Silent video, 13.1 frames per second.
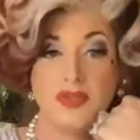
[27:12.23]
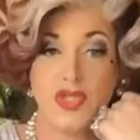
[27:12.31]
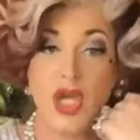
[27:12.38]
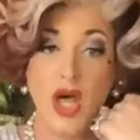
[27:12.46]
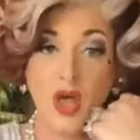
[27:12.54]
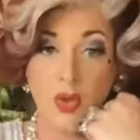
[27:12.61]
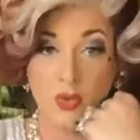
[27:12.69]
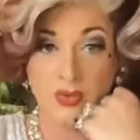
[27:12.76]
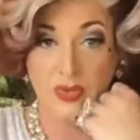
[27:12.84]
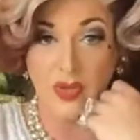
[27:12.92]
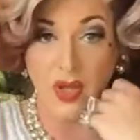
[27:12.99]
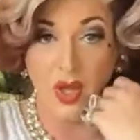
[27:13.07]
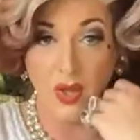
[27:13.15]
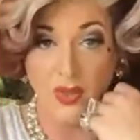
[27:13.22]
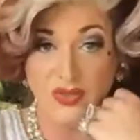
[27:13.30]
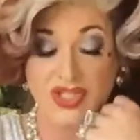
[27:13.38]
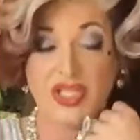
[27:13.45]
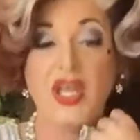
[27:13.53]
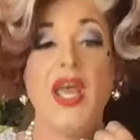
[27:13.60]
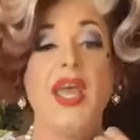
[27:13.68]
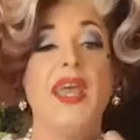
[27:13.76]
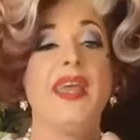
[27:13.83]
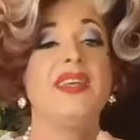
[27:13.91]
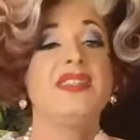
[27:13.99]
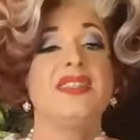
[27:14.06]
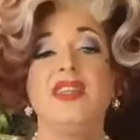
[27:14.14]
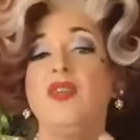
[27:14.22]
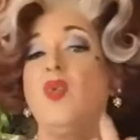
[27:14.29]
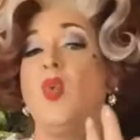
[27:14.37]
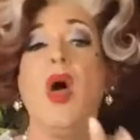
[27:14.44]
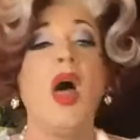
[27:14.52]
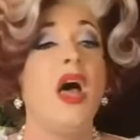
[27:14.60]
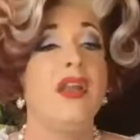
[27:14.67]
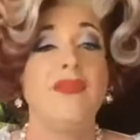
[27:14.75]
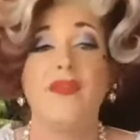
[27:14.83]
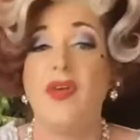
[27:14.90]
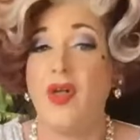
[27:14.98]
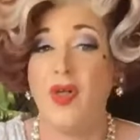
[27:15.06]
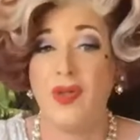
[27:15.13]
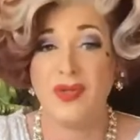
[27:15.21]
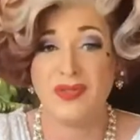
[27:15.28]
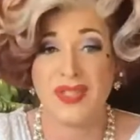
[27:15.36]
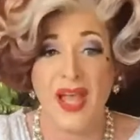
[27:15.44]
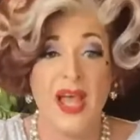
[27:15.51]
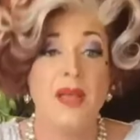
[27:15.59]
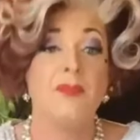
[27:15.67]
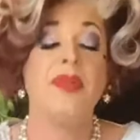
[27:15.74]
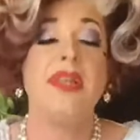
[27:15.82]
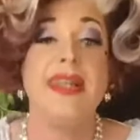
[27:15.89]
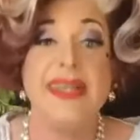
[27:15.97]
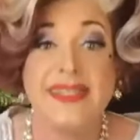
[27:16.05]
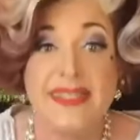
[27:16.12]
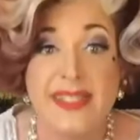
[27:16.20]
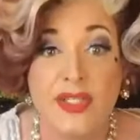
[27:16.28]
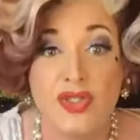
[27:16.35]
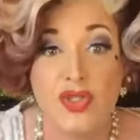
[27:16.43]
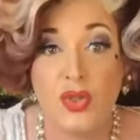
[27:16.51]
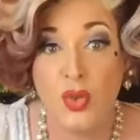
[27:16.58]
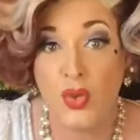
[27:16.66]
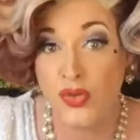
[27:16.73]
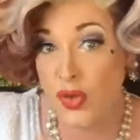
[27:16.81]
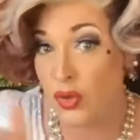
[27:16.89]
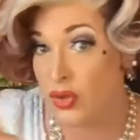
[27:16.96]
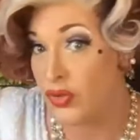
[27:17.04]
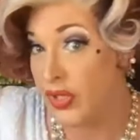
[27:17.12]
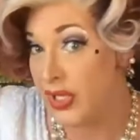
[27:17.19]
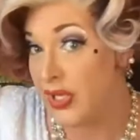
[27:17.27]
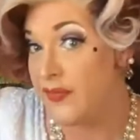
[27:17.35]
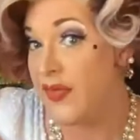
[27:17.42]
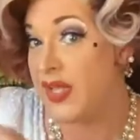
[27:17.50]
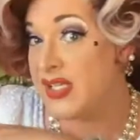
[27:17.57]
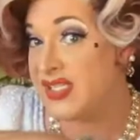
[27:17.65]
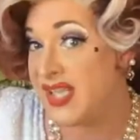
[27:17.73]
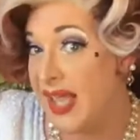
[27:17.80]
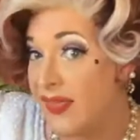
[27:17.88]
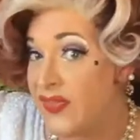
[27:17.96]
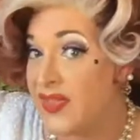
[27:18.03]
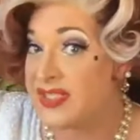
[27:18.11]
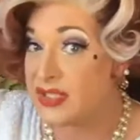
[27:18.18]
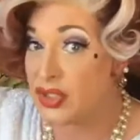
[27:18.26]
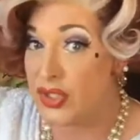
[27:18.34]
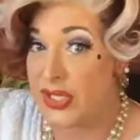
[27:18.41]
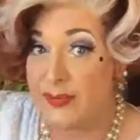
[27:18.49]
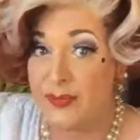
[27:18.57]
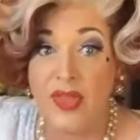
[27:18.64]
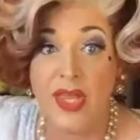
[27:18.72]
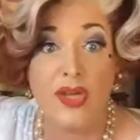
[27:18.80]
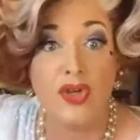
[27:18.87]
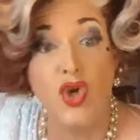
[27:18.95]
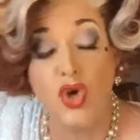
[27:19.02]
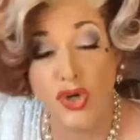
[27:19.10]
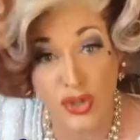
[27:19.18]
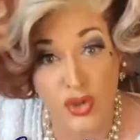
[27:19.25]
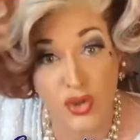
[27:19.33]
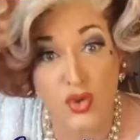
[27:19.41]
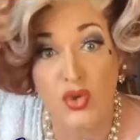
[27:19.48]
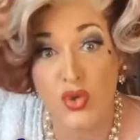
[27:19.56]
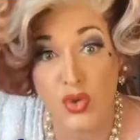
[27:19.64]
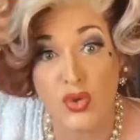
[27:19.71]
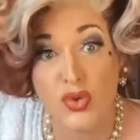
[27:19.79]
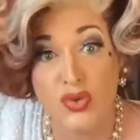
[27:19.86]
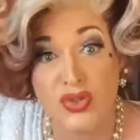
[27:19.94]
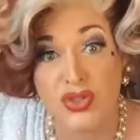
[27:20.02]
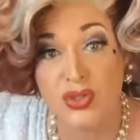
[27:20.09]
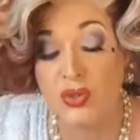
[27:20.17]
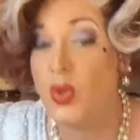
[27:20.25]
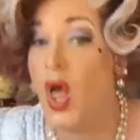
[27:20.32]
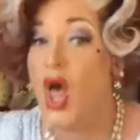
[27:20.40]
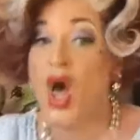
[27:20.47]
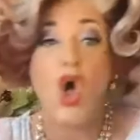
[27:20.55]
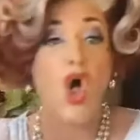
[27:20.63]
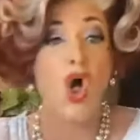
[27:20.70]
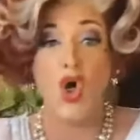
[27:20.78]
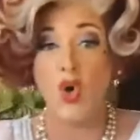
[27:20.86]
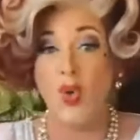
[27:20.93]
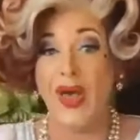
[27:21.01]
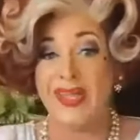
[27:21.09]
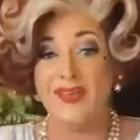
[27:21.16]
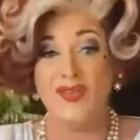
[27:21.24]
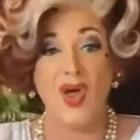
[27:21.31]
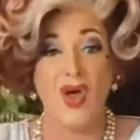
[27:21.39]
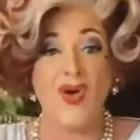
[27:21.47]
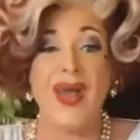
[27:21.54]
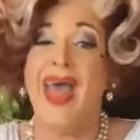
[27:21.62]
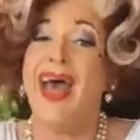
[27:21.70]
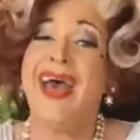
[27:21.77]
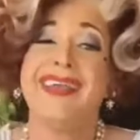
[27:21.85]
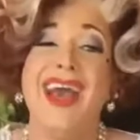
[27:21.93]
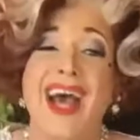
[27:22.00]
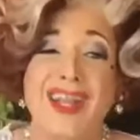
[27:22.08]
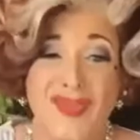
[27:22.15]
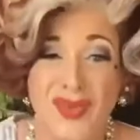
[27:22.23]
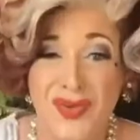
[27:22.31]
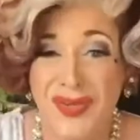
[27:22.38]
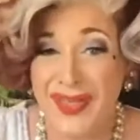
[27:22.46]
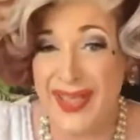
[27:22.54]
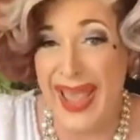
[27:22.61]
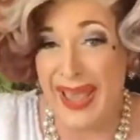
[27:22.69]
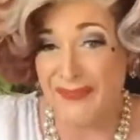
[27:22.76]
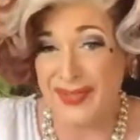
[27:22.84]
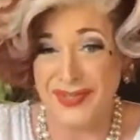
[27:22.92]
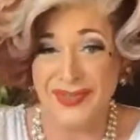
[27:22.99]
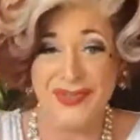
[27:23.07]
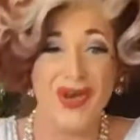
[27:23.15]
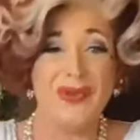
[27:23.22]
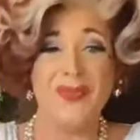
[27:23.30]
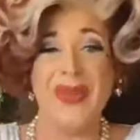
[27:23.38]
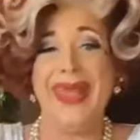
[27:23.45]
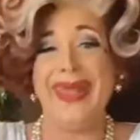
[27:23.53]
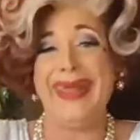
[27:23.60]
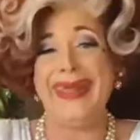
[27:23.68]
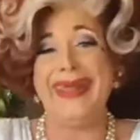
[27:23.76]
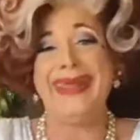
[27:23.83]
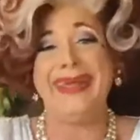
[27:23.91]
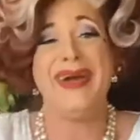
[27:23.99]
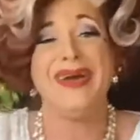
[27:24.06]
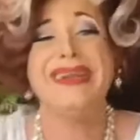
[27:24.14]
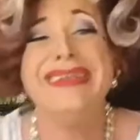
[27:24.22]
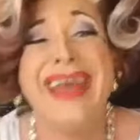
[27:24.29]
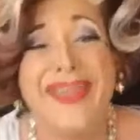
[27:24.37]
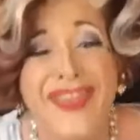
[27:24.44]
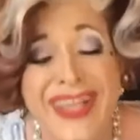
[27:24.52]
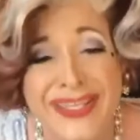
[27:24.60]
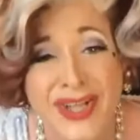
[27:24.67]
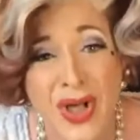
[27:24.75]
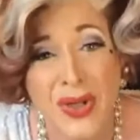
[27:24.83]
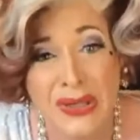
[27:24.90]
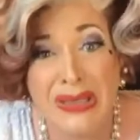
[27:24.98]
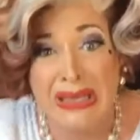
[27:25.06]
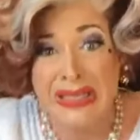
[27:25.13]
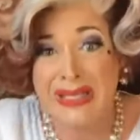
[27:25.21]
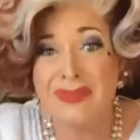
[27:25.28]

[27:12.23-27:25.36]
Don't go chasing waterfalls. Please stick to the rivers and the streams that you're used to. Oh, I know I got to have it your way or nothing at all.